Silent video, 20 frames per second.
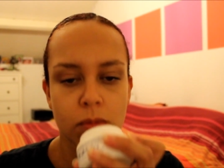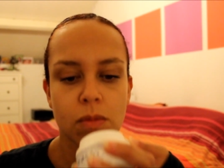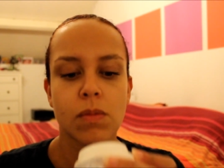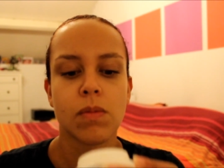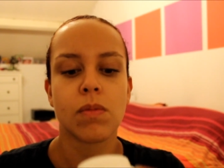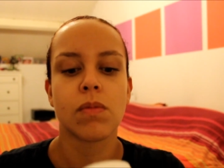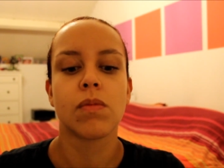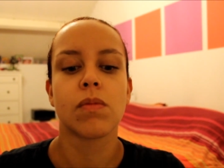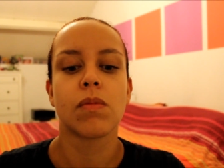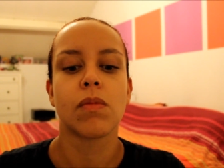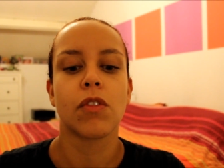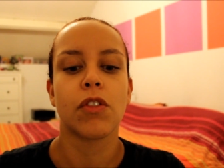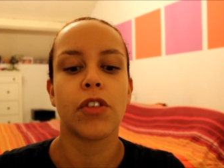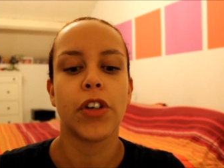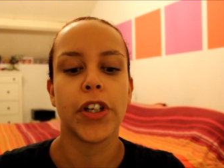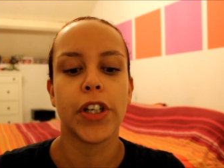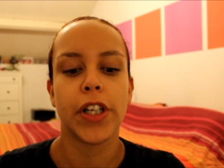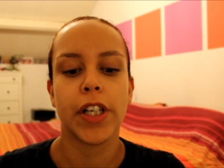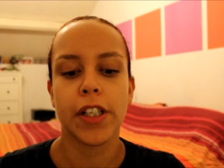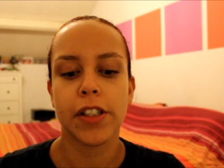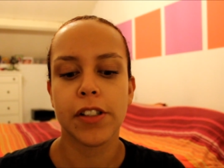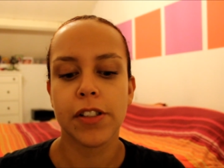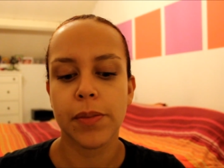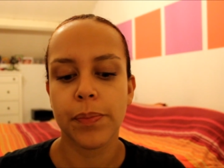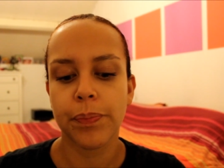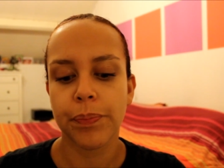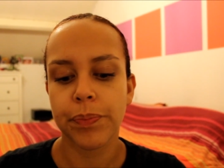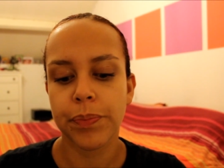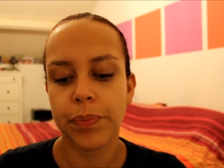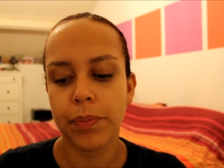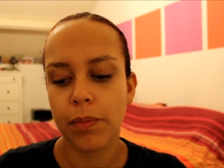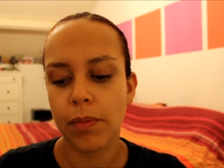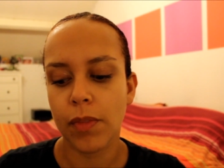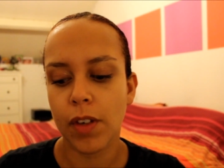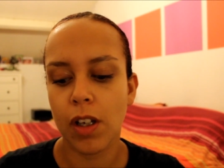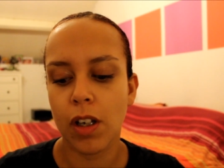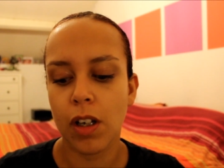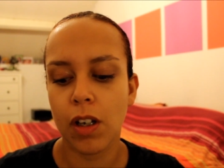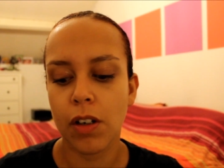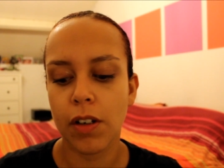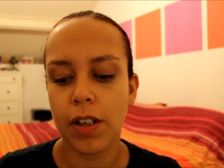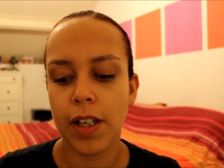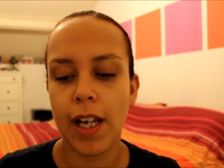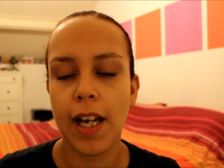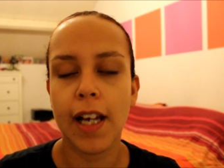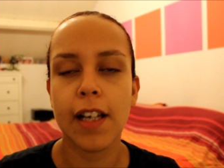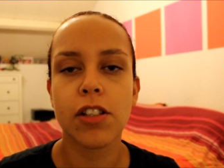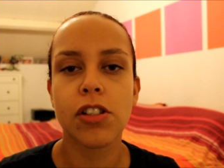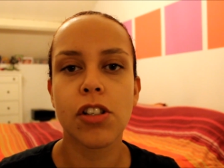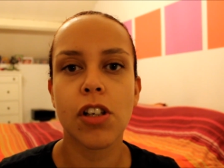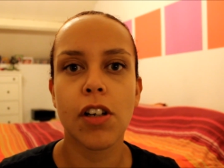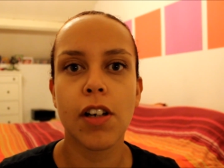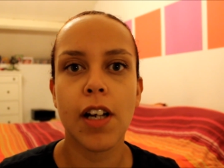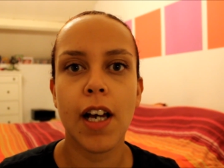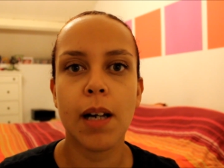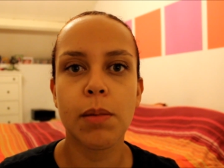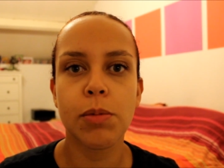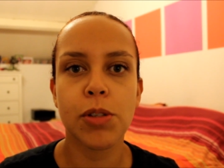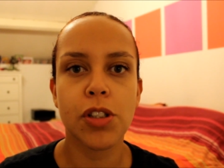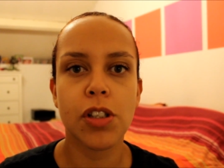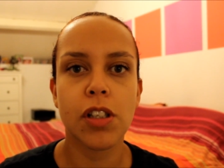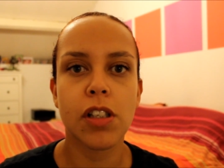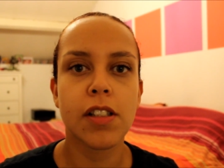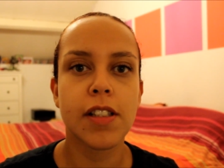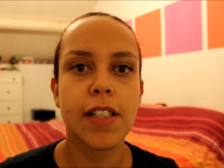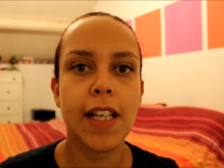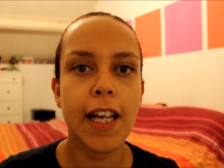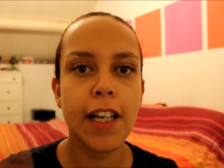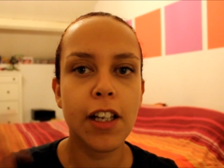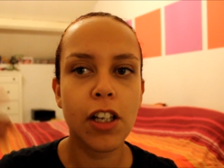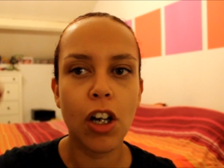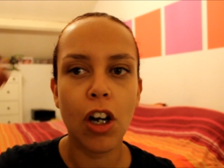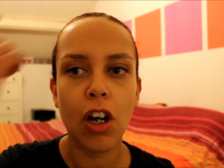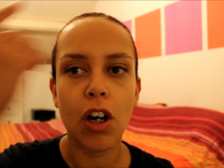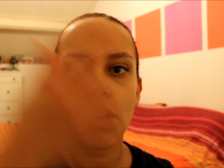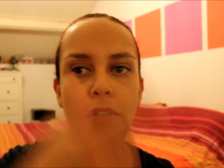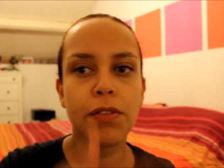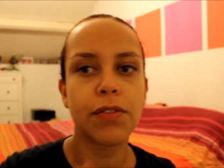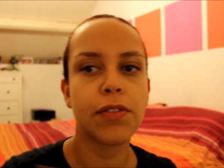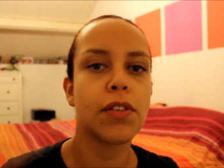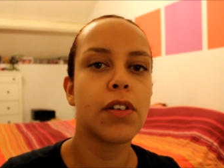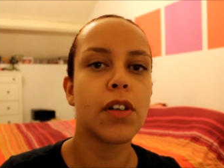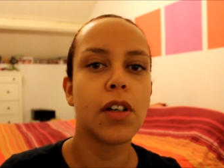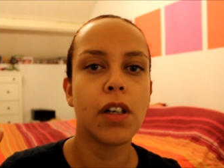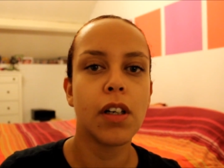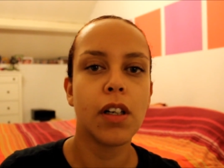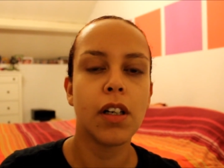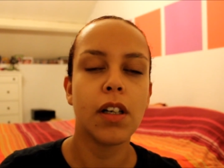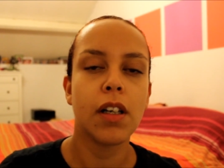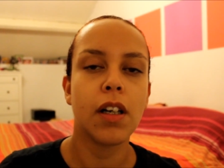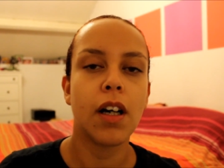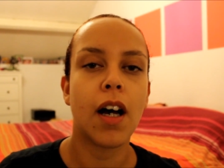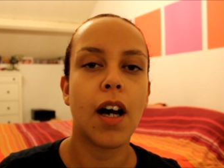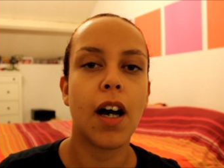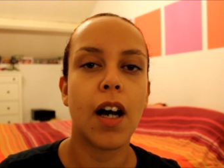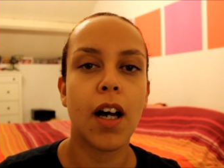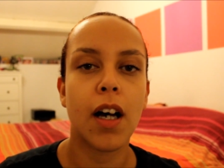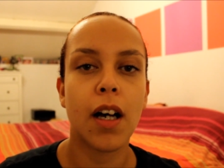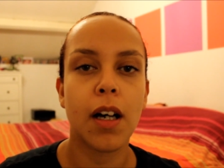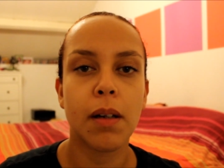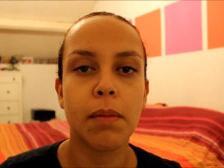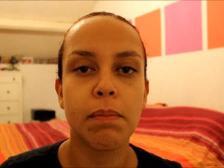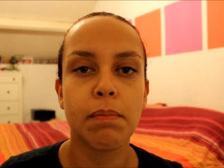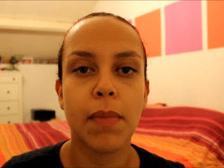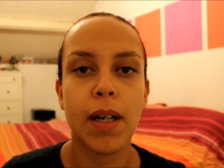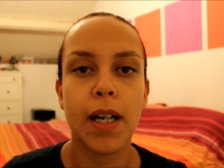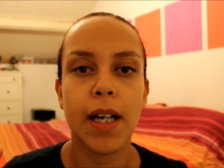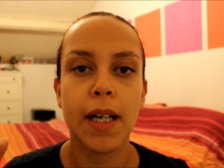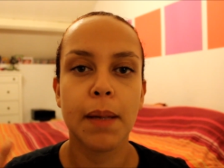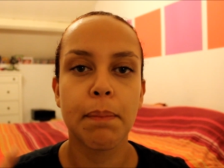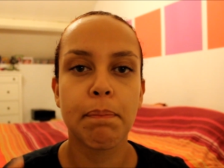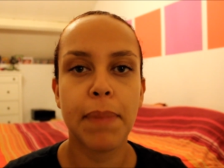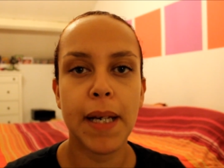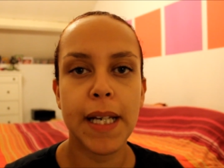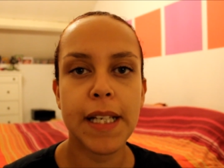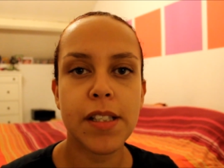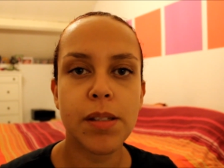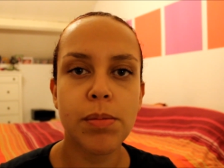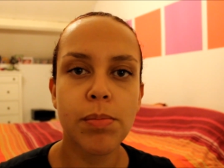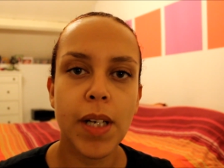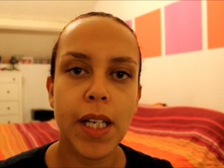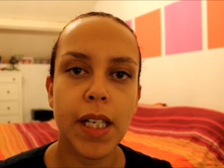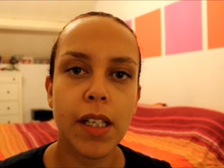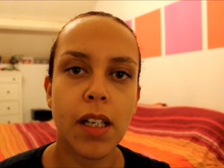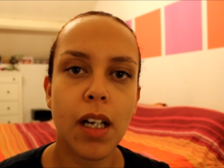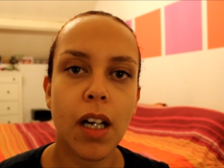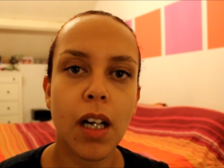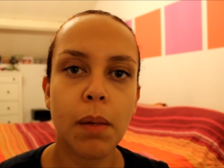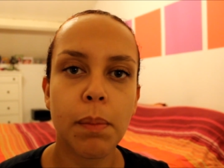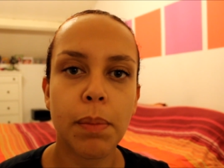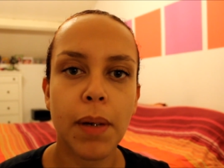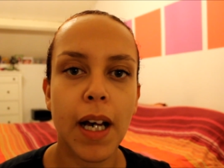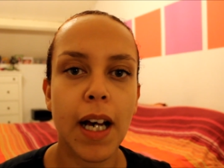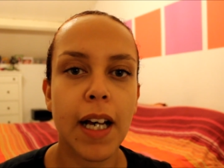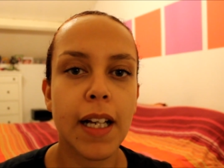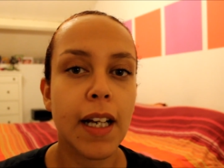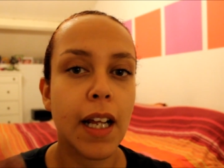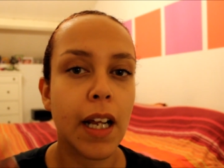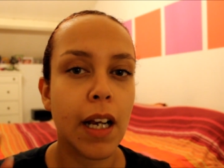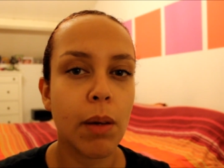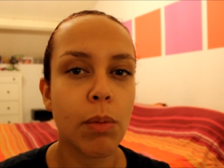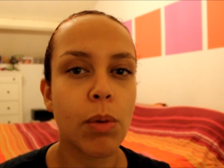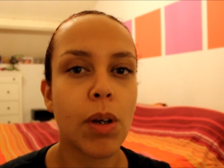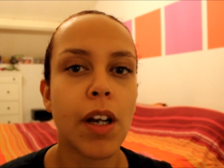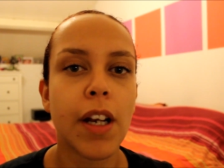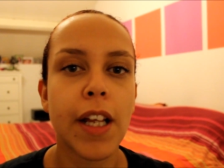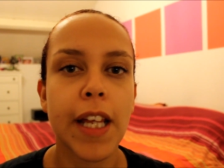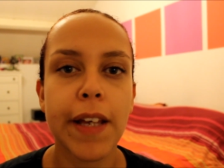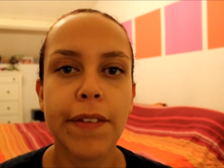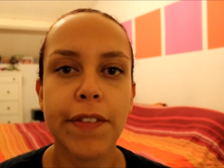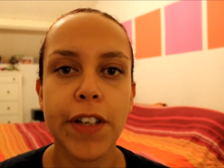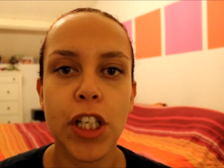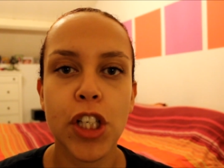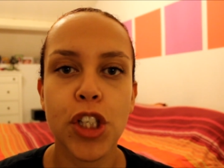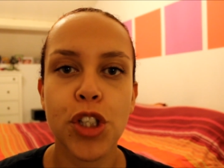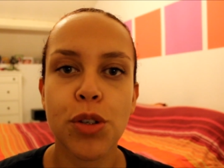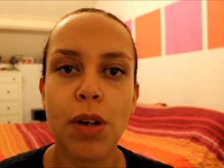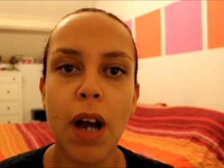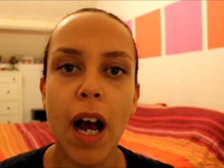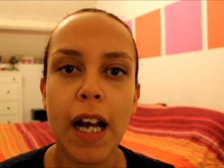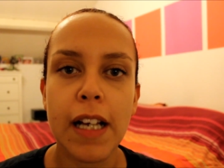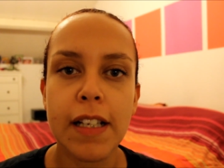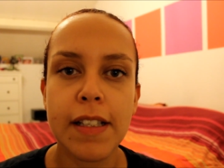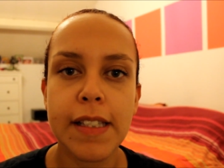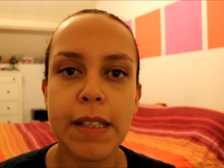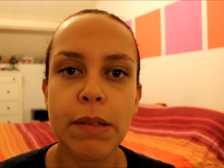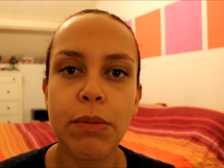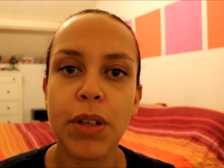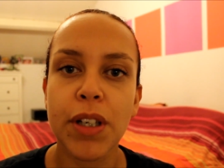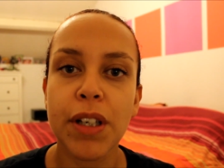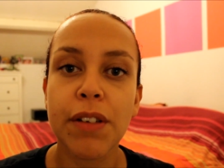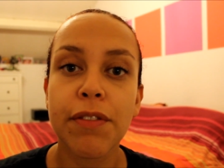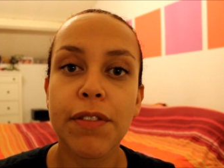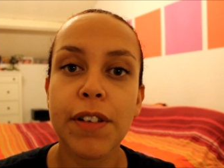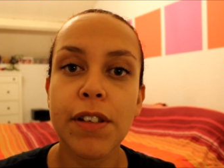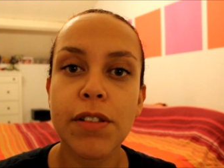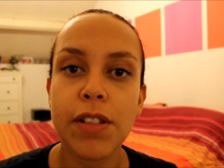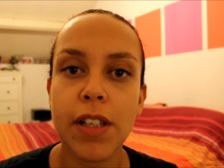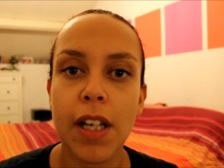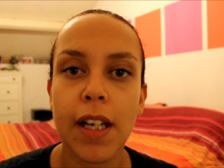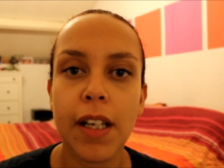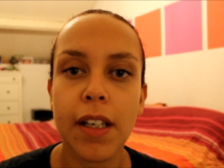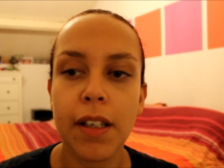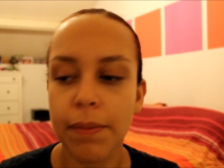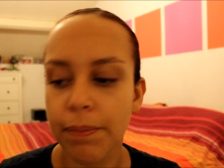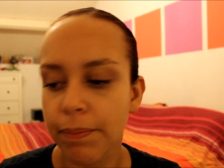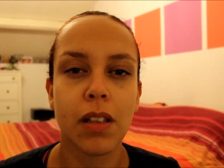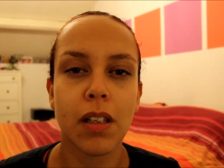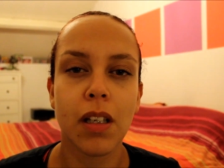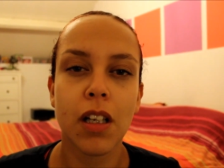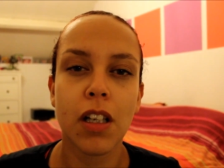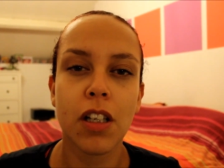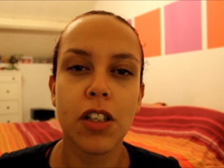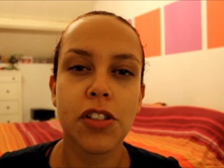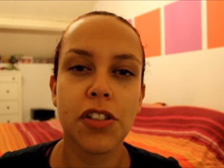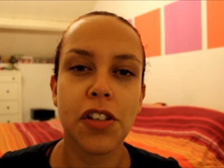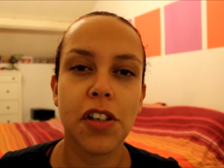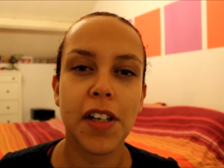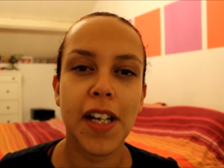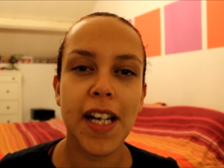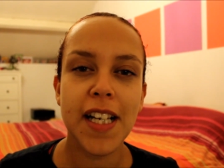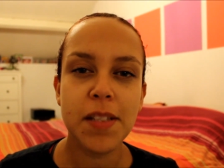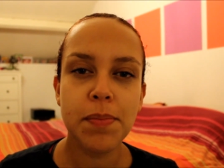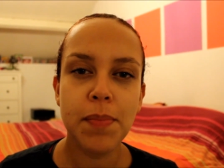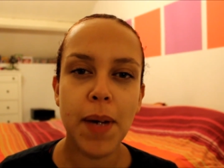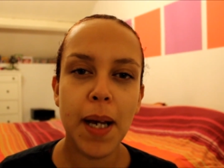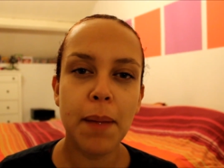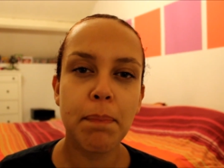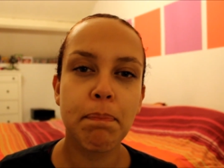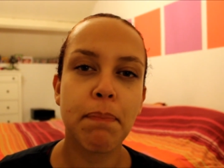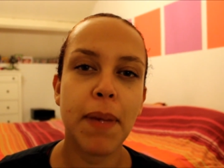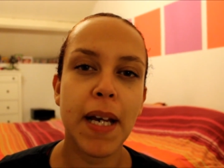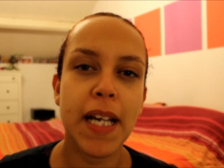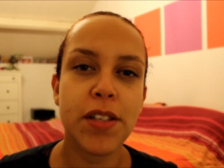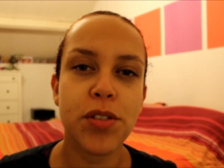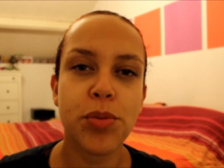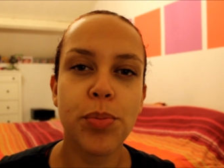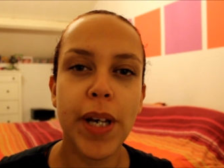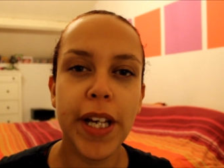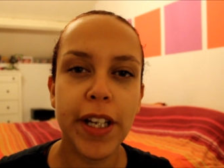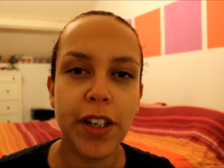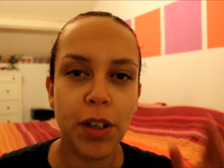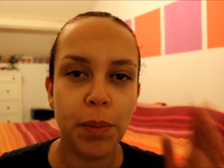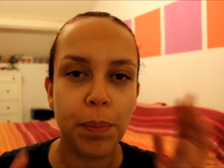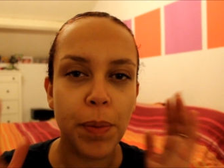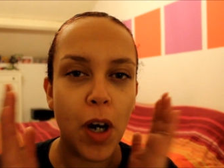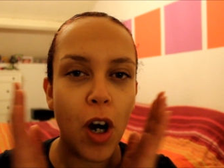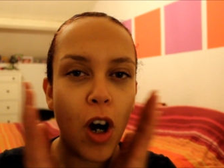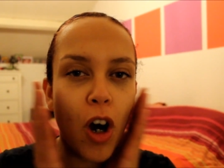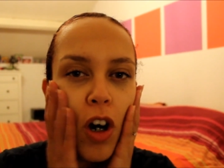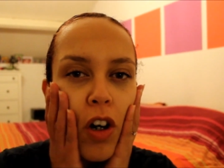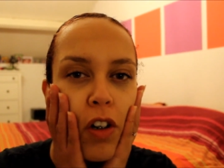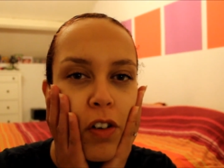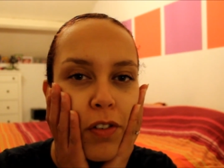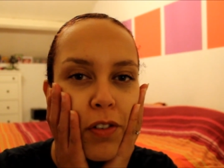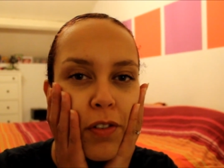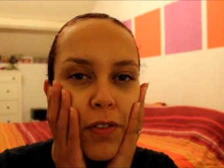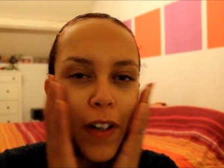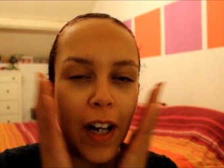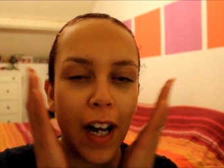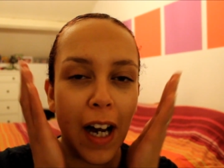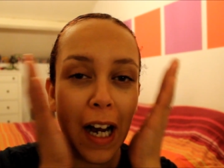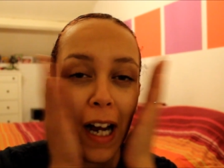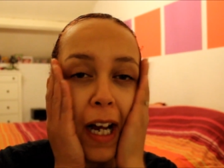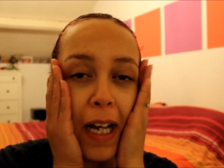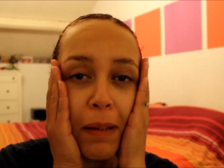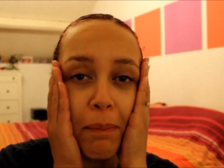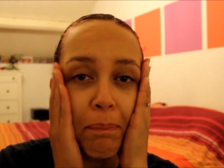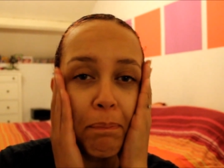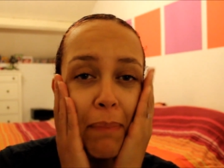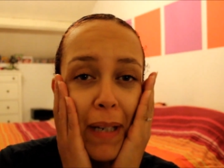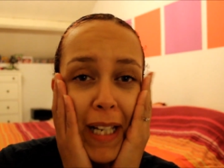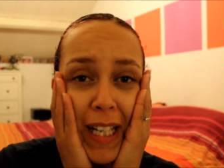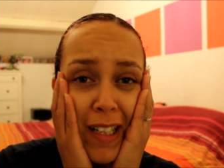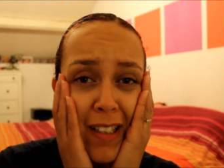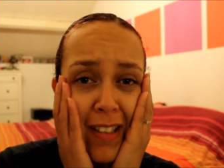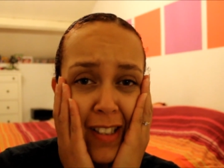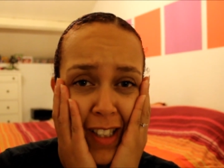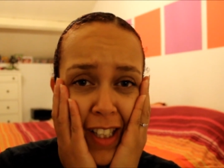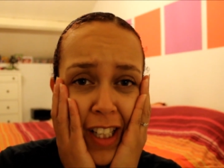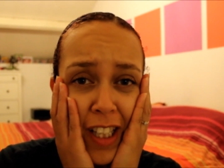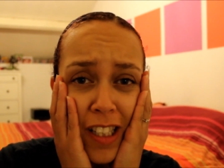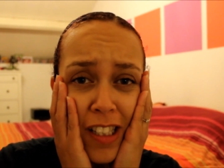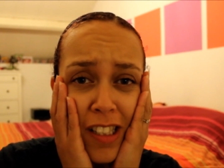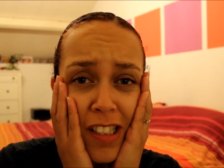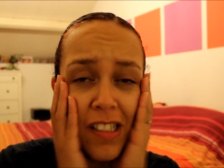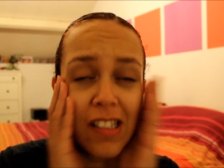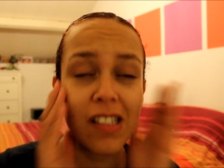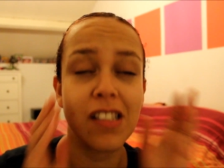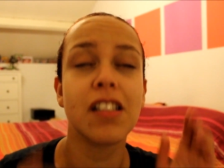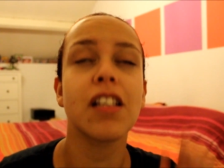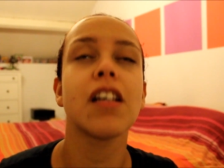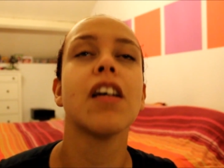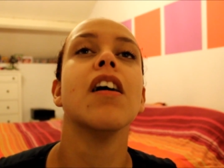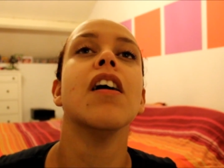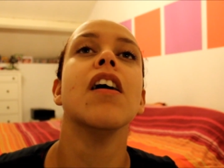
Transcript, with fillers: Mmm, very nice. Okay, so now I'm just going to take off uh, my base makeup, and then I'm going to give it a try, see what it feels like. So that's my base makeup off. I'm bare skinned.